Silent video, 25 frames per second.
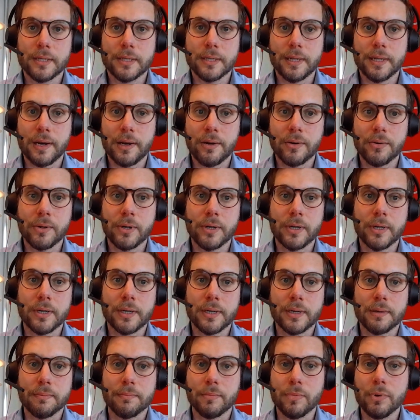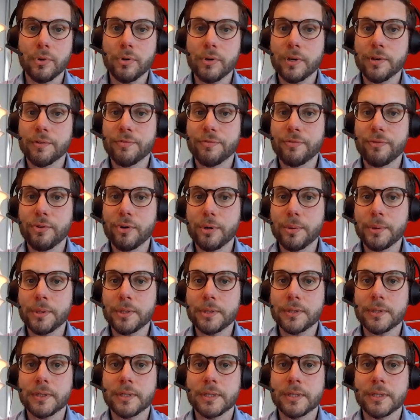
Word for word: Now, looking forward,